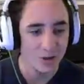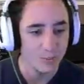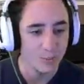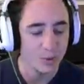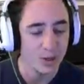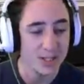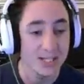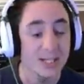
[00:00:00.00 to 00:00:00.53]

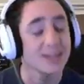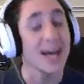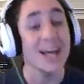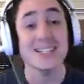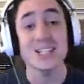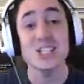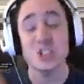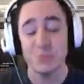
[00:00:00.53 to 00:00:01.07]
poison.
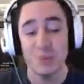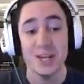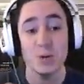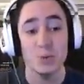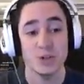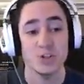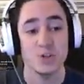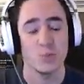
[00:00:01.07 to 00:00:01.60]
That's the speed at
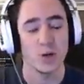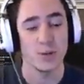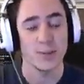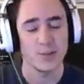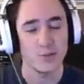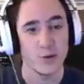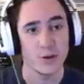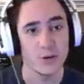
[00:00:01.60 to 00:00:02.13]
which you want to be
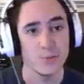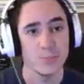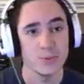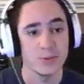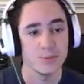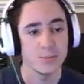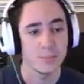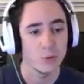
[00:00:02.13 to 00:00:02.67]
throwing your
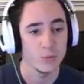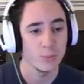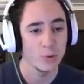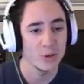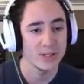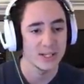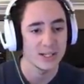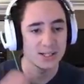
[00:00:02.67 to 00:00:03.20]

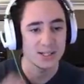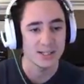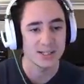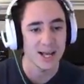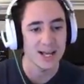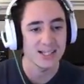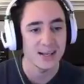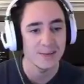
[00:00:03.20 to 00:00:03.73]
poison.
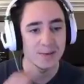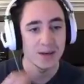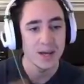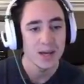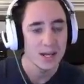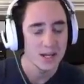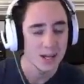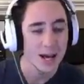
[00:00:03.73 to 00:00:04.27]
Decisive.
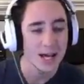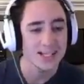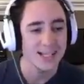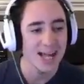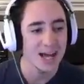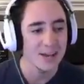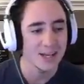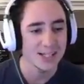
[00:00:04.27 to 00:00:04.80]
Nice
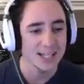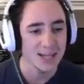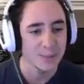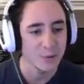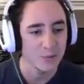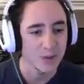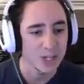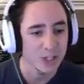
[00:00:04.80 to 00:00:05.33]
down on that
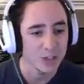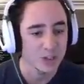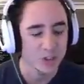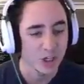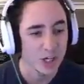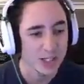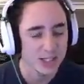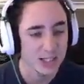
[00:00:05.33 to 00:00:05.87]
demon. Really good
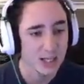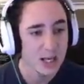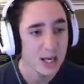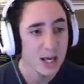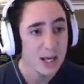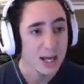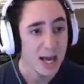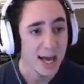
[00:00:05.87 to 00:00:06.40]
shots.
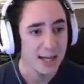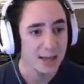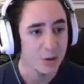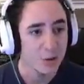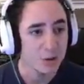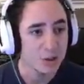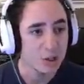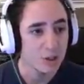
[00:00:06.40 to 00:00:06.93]
Okay, they've
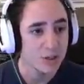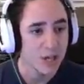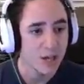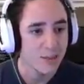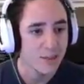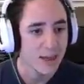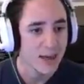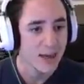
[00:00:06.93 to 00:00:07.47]
got 2
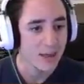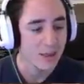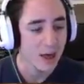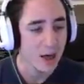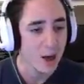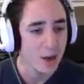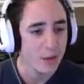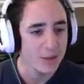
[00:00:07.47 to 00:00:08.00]
down
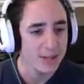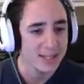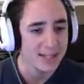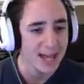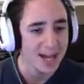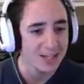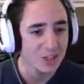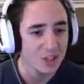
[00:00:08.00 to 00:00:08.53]
there. The
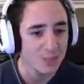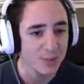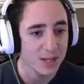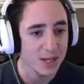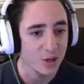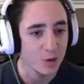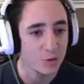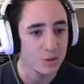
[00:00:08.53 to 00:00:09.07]
status has just been
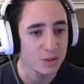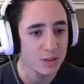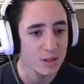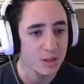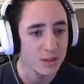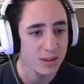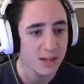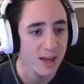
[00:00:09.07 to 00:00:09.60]
healed.
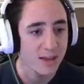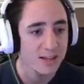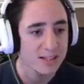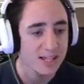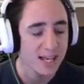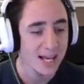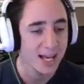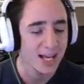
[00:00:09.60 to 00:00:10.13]
They're
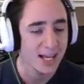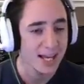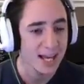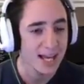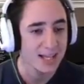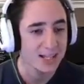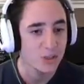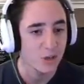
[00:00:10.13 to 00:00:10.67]
sitting in
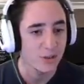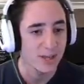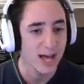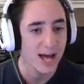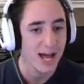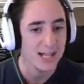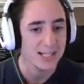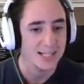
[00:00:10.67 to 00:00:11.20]
here. He's got the
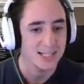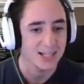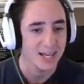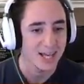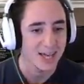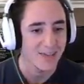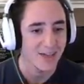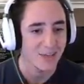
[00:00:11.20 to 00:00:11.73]
axe. He's going
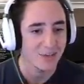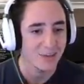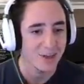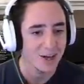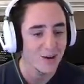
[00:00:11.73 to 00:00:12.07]
to get that kill.